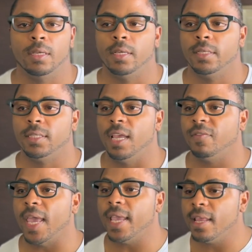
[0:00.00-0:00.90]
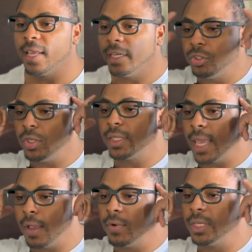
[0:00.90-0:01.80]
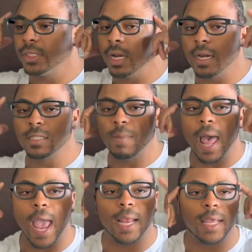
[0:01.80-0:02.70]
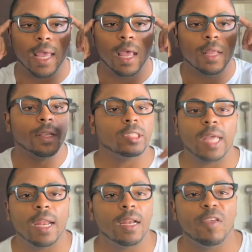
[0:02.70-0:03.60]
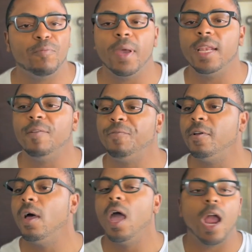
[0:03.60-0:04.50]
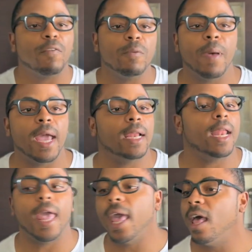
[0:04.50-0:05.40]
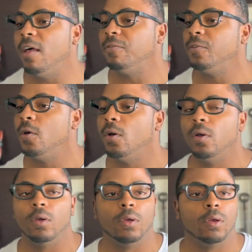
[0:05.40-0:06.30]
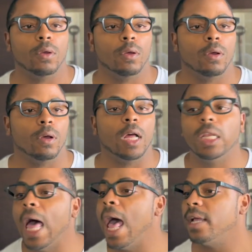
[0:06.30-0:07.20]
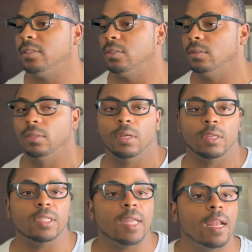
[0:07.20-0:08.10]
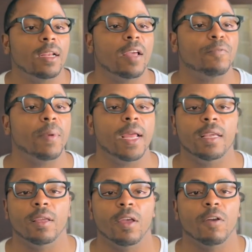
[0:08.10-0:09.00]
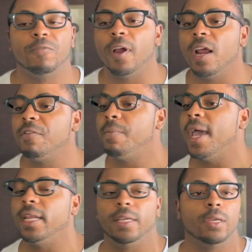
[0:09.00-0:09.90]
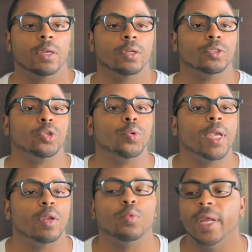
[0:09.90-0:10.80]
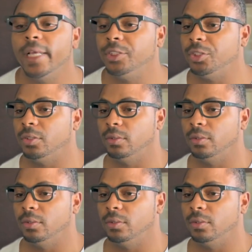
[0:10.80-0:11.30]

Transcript: See, if they can get you to think with a scarce mind that there's not enough money for everybody to have a lot. There's not enough money for everybody to get rich.